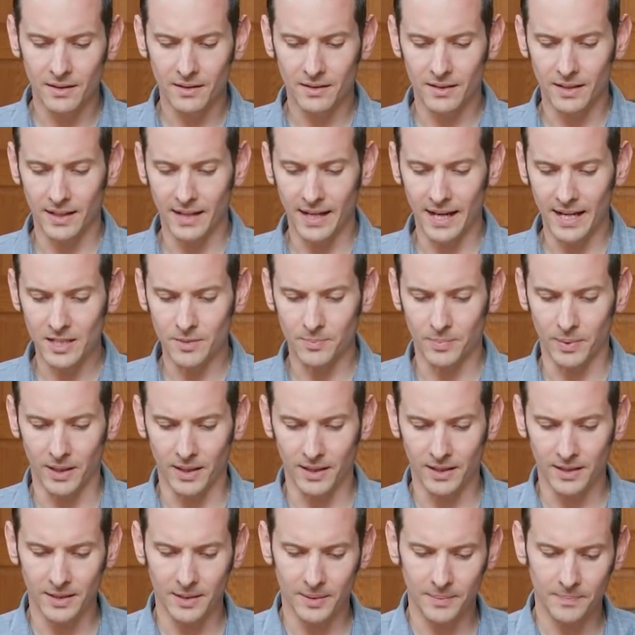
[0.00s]
The gas
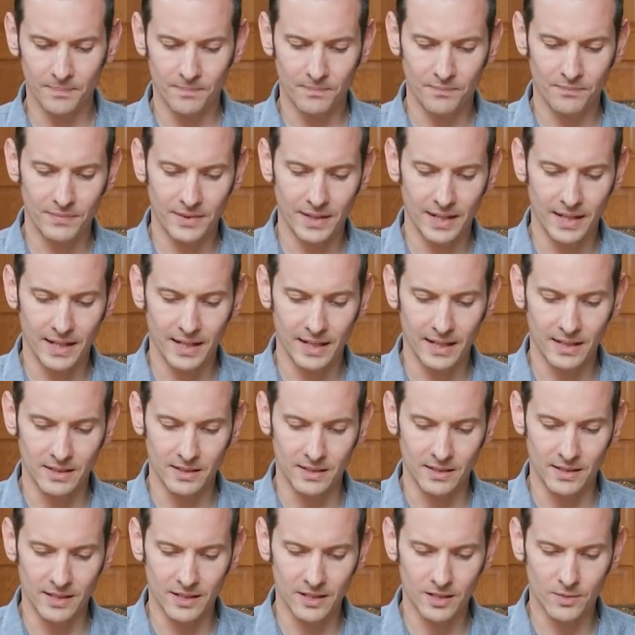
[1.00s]
block
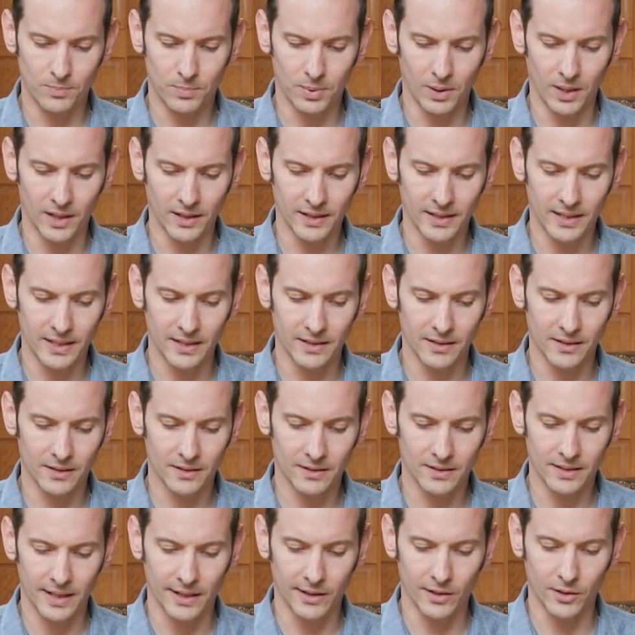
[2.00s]
is this block
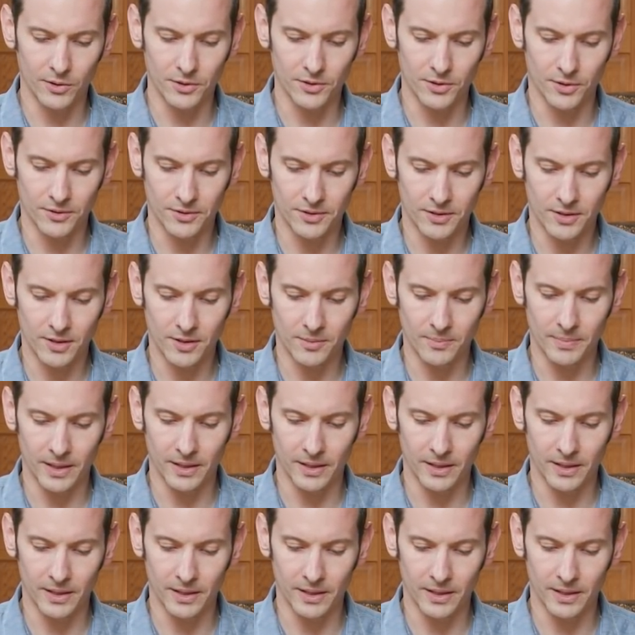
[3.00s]
here that goes onto your